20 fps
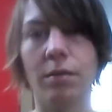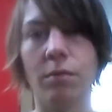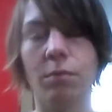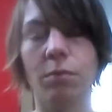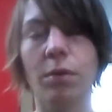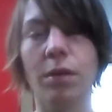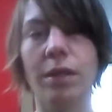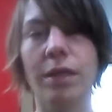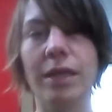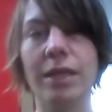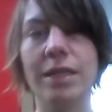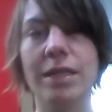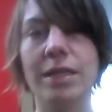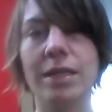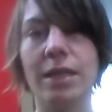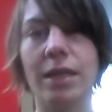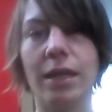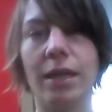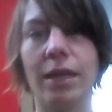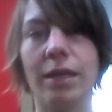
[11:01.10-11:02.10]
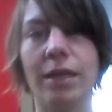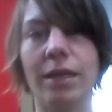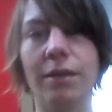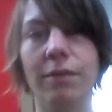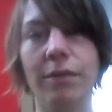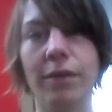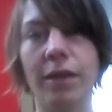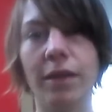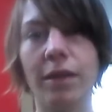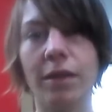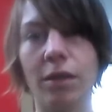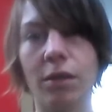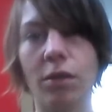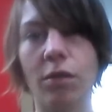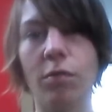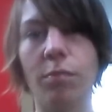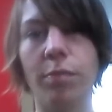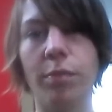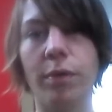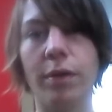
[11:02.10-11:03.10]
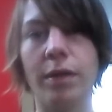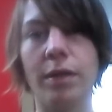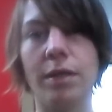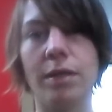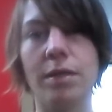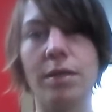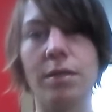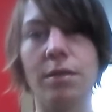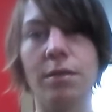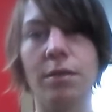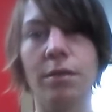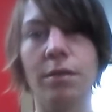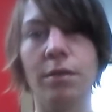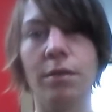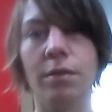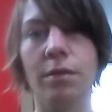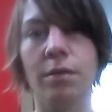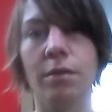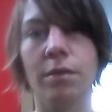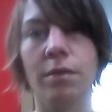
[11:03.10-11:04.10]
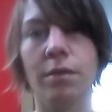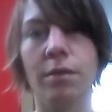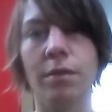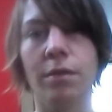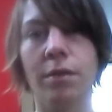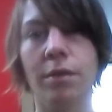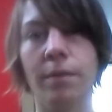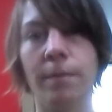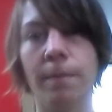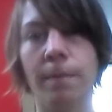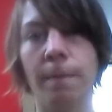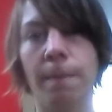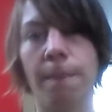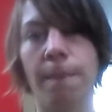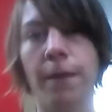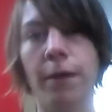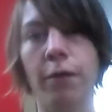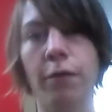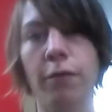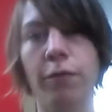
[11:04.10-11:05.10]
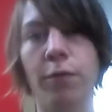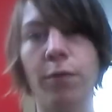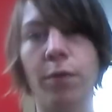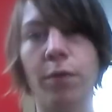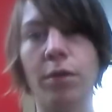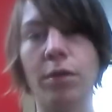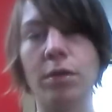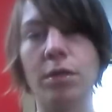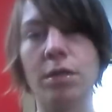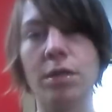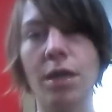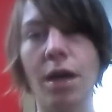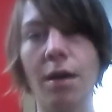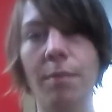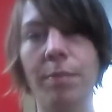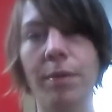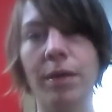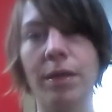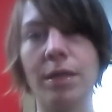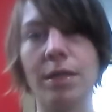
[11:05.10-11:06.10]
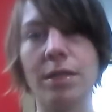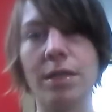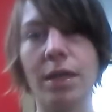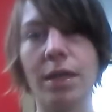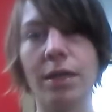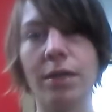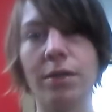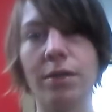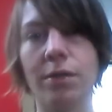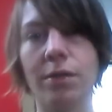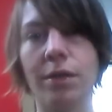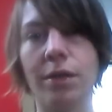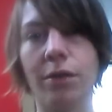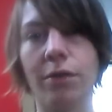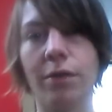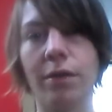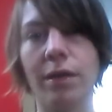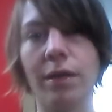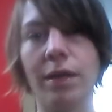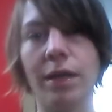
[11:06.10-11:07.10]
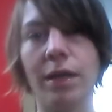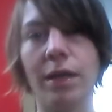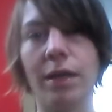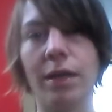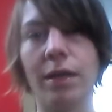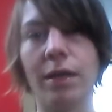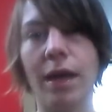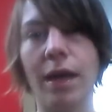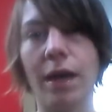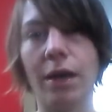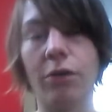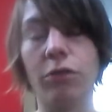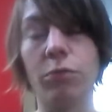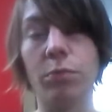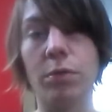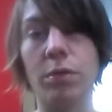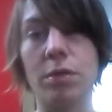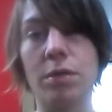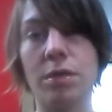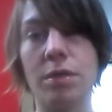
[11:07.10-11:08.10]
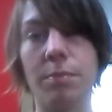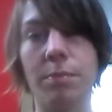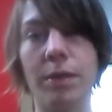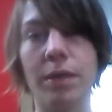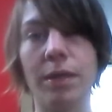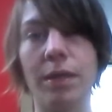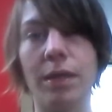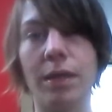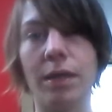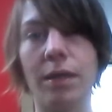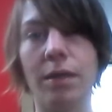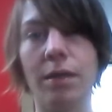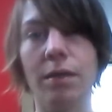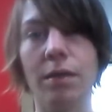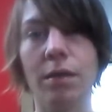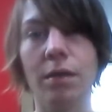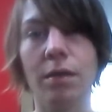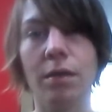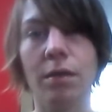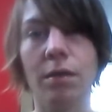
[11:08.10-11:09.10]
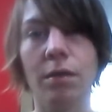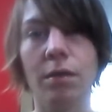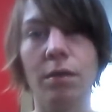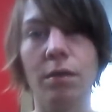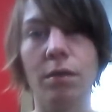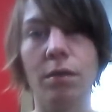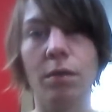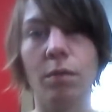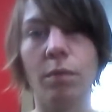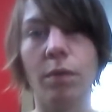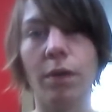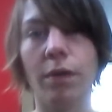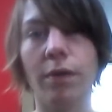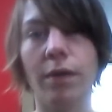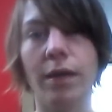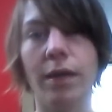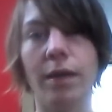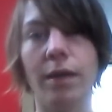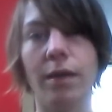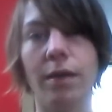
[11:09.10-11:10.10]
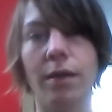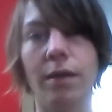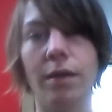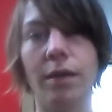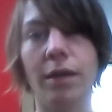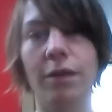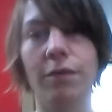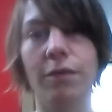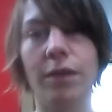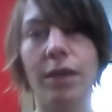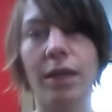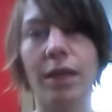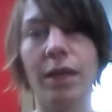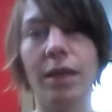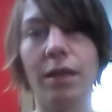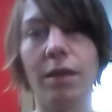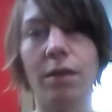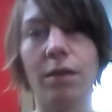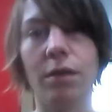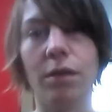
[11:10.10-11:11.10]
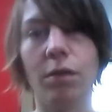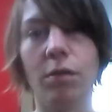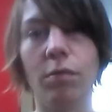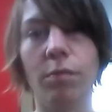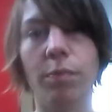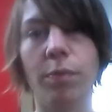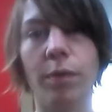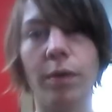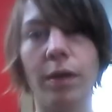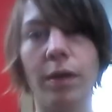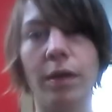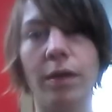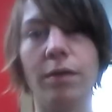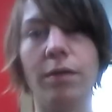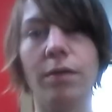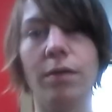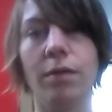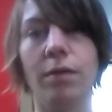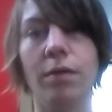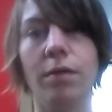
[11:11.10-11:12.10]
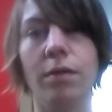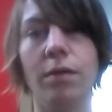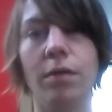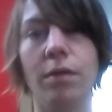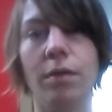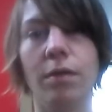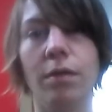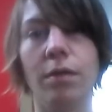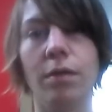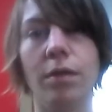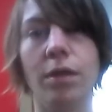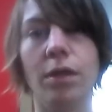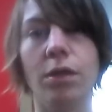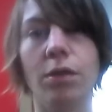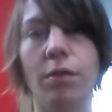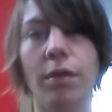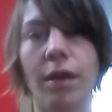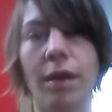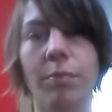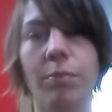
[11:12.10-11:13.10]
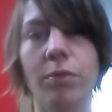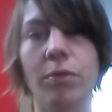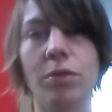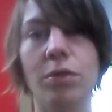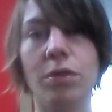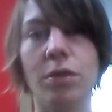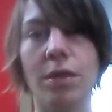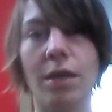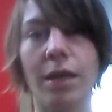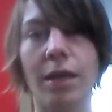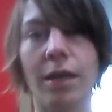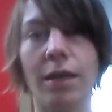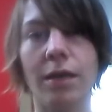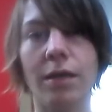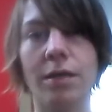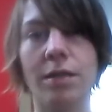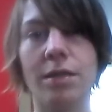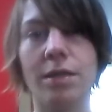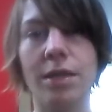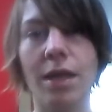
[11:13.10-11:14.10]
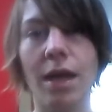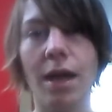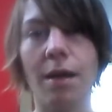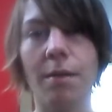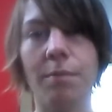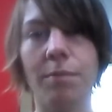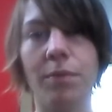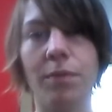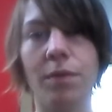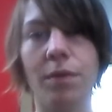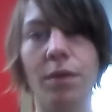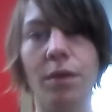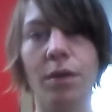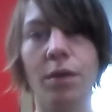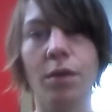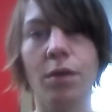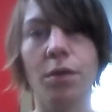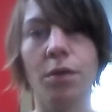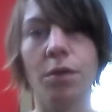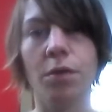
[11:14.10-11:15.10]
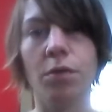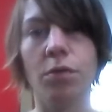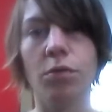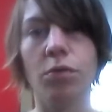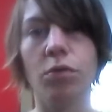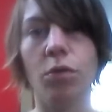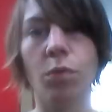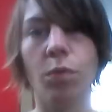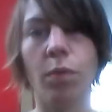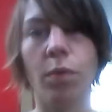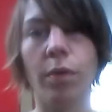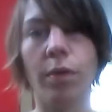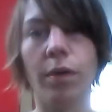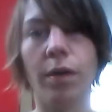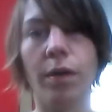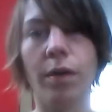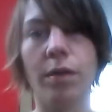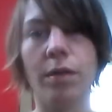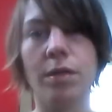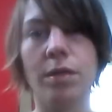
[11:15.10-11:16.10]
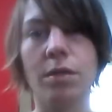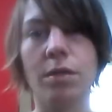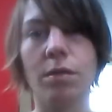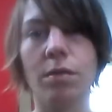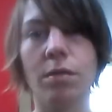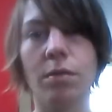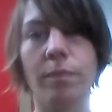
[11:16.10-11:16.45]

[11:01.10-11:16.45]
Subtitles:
releasing even at the low points, therefore stopping the cycle and creating actual stability, wherein even in a low point, you're able to take steps towards